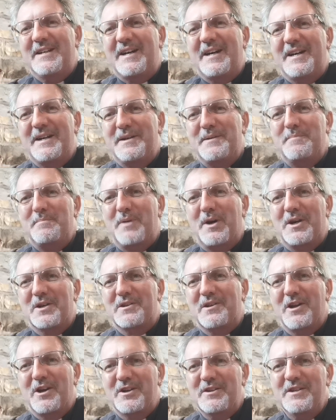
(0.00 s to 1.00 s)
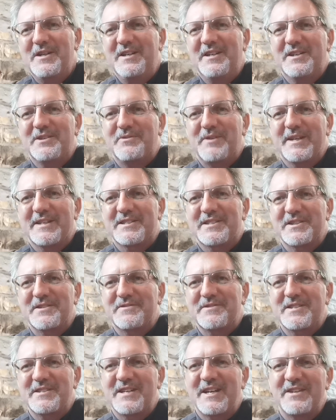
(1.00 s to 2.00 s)
I'm Mark Long, Rector
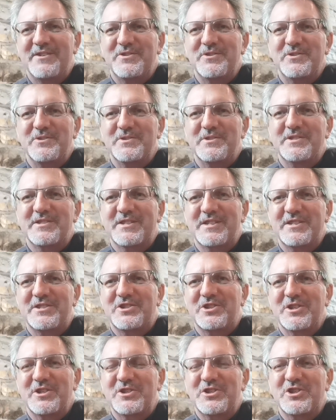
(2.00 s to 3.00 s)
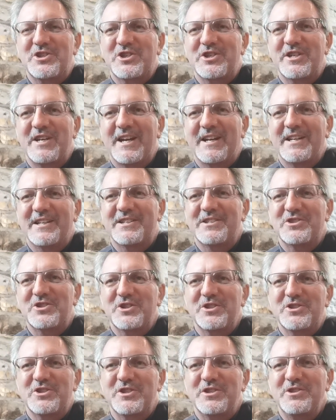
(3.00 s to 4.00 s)
of St Andrew's Church, Anglican
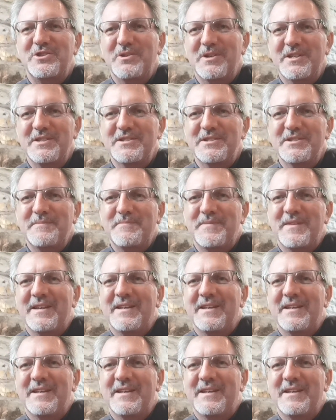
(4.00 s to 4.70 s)
Church in Newlands,